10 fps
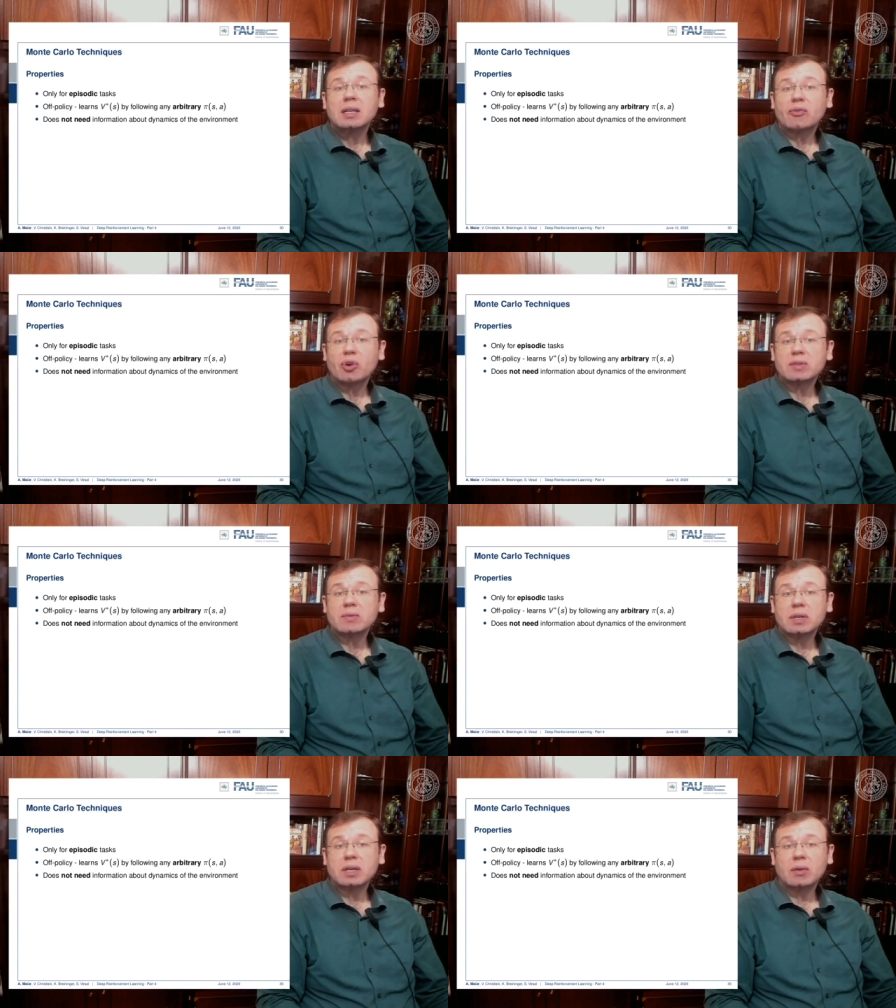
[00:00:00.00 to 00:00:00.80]
The first
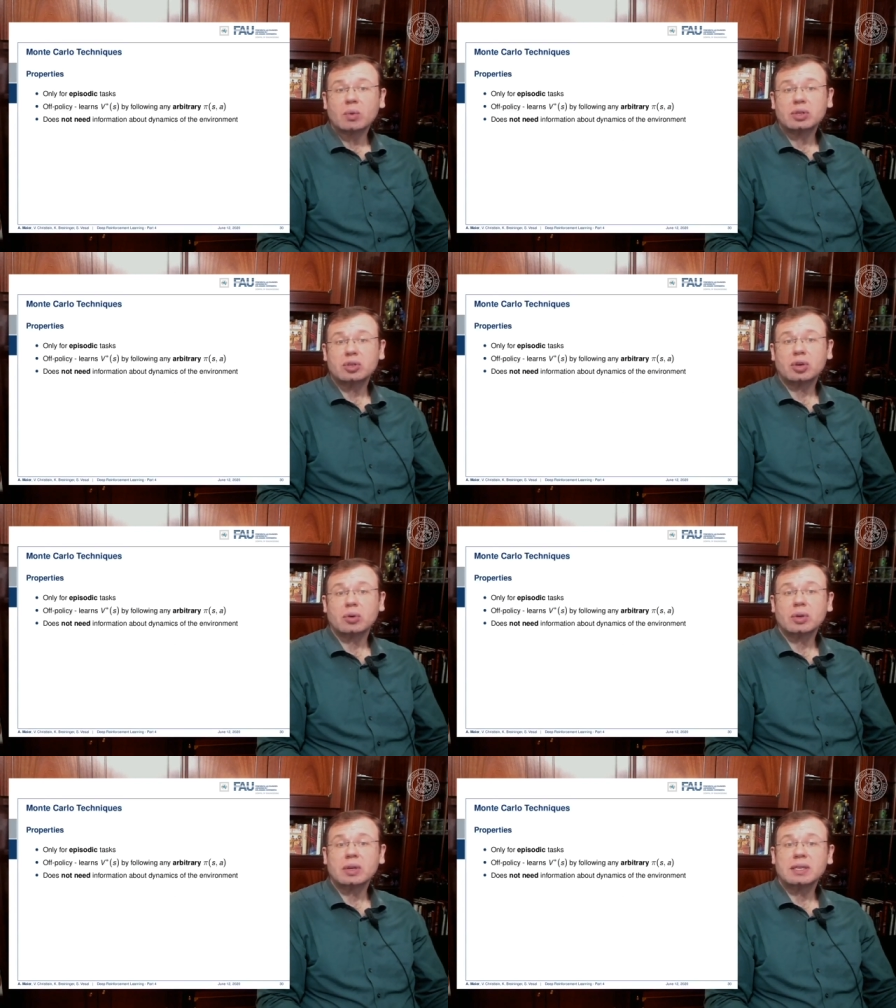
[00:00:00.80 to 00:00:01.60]
one that I want to
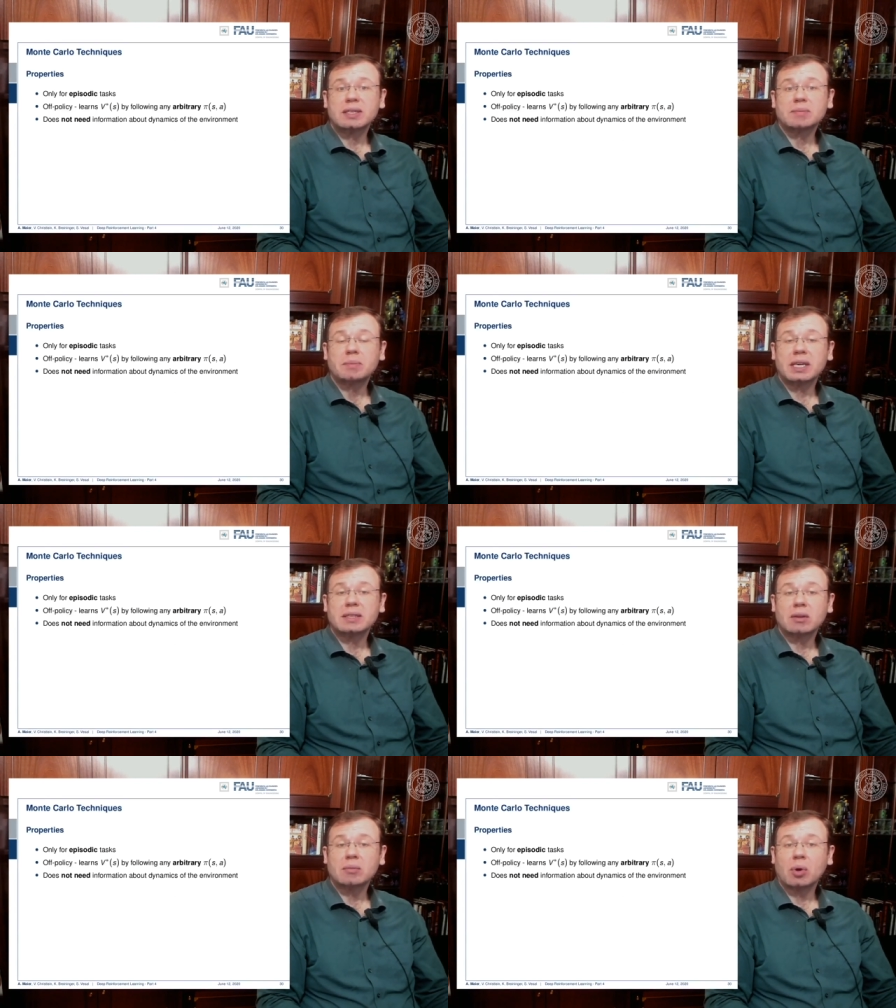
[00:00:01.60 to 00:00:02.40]
show you is
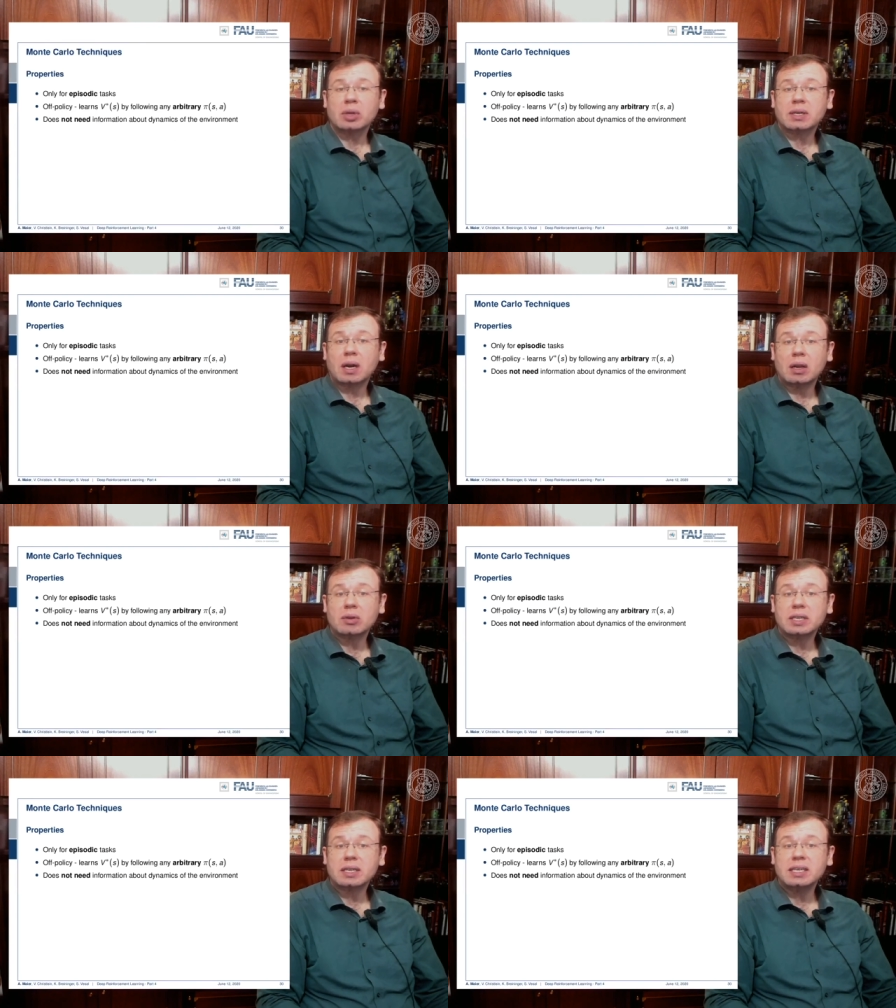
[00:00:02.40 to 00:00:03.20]
based on Monte
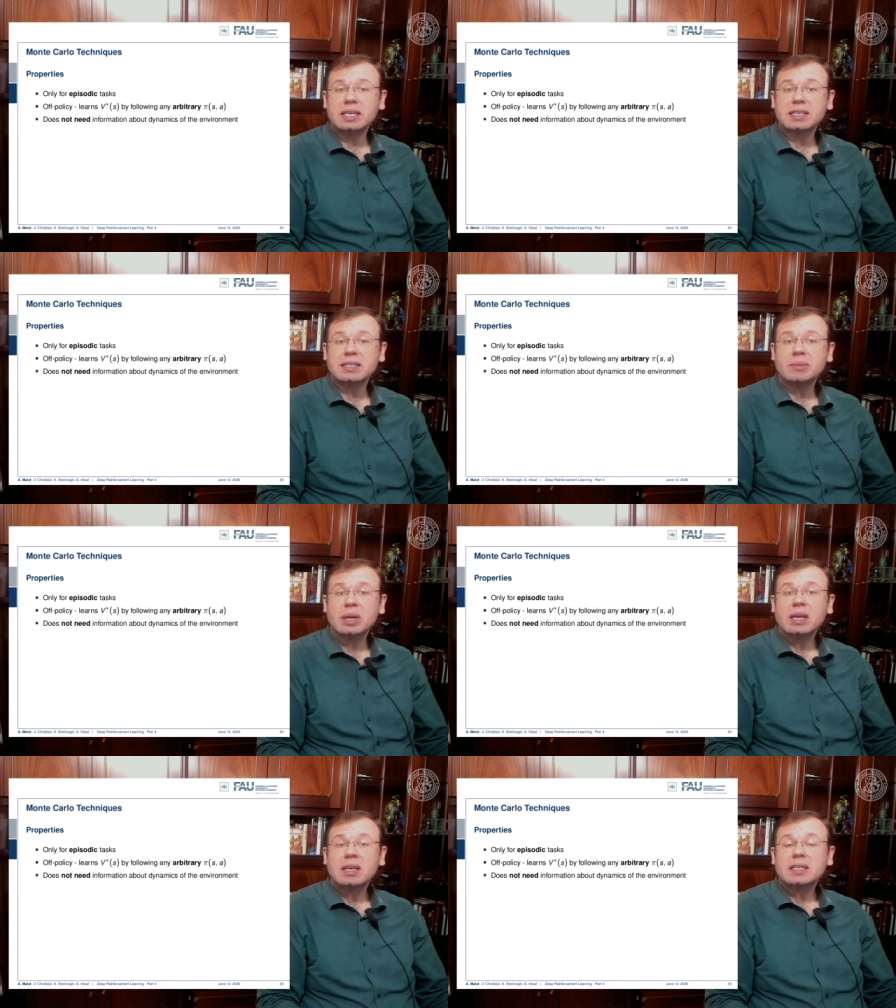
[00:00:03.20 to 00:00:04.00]
Carlo techniques.
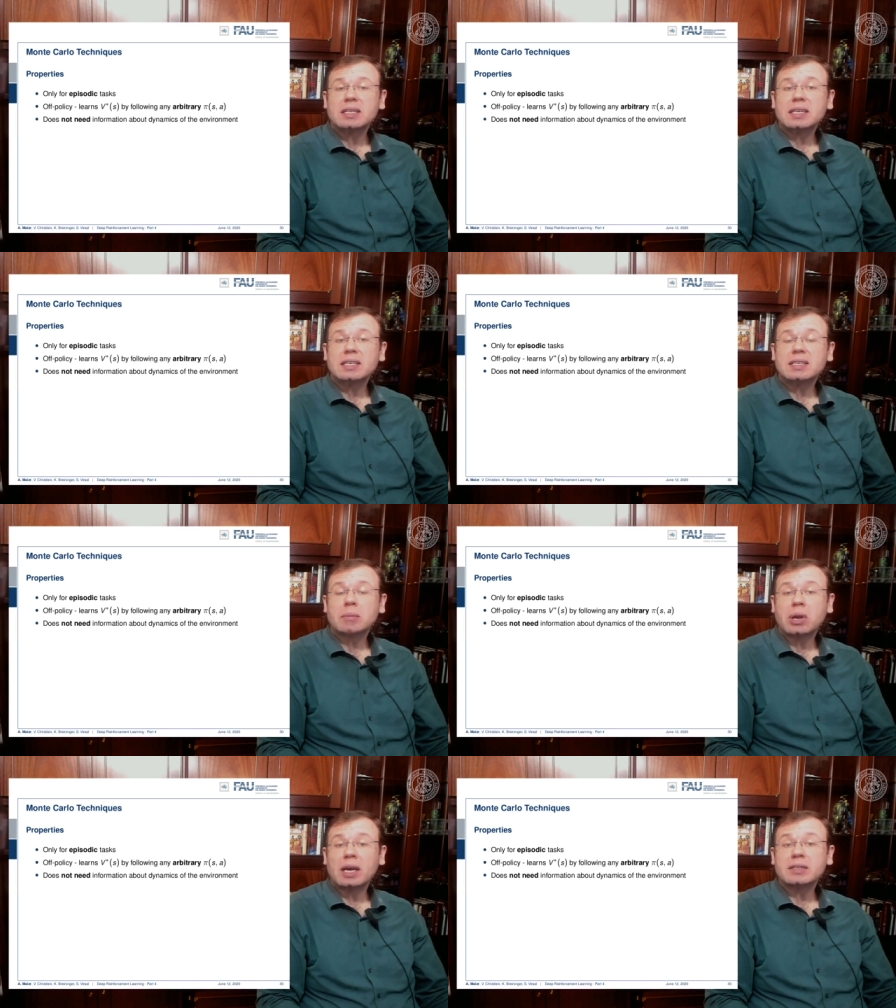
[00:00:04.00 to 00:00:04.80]
This
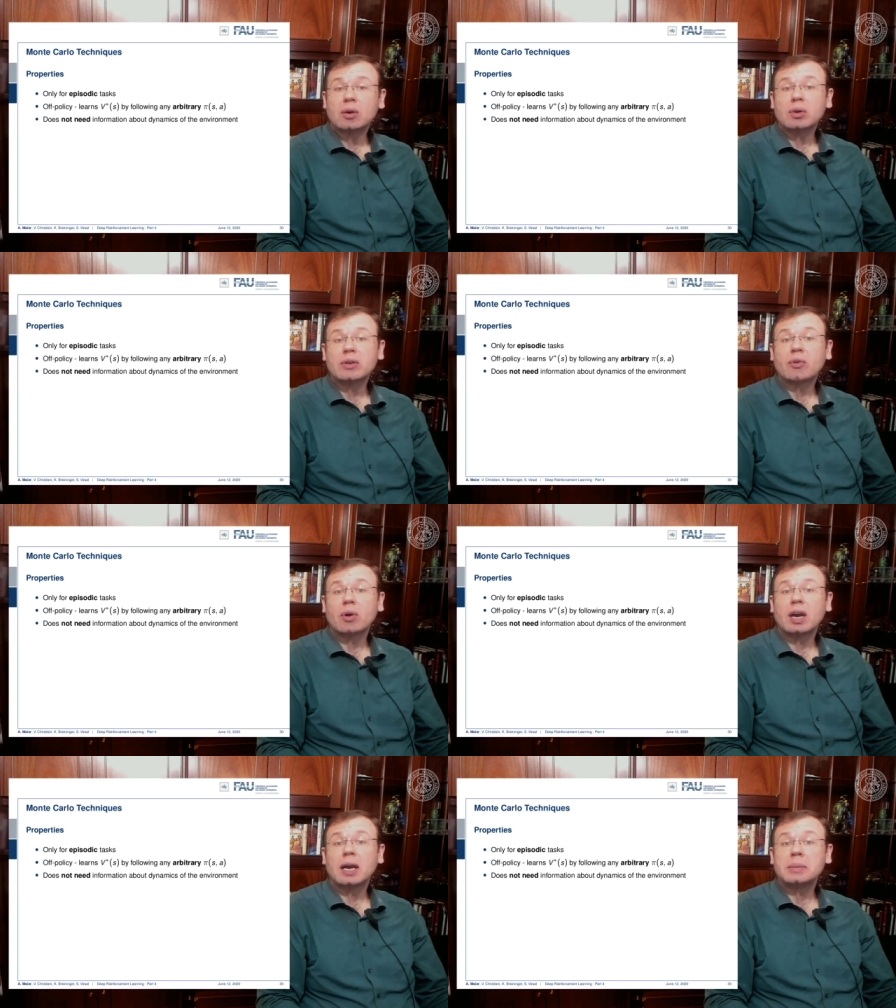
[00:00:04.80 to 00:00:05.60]
applies only
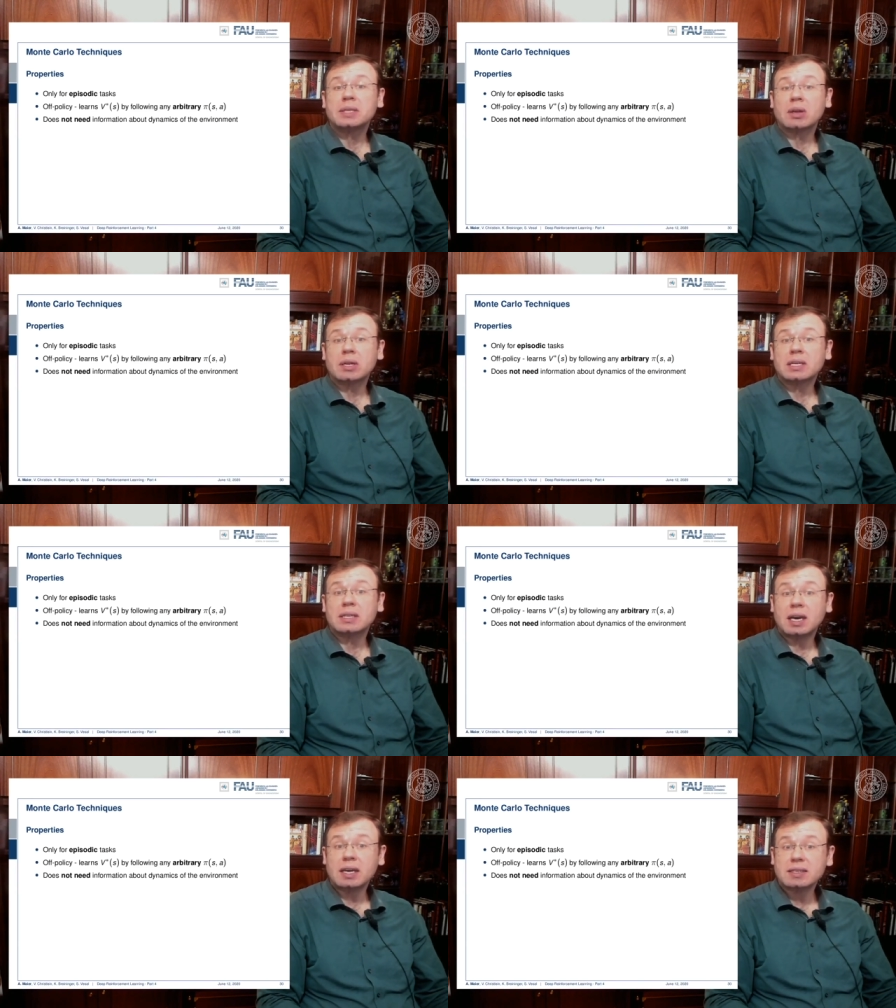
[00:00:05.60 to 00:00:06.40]
for episodic
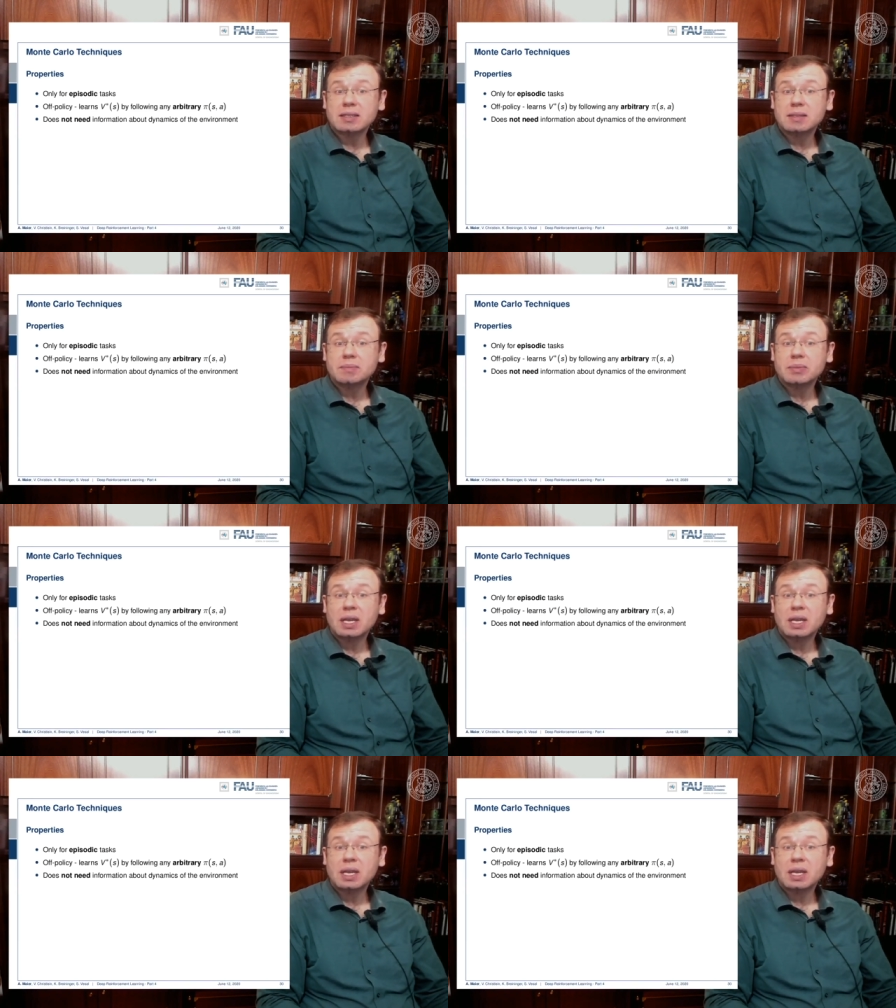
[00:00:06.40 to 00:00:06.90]
tasks.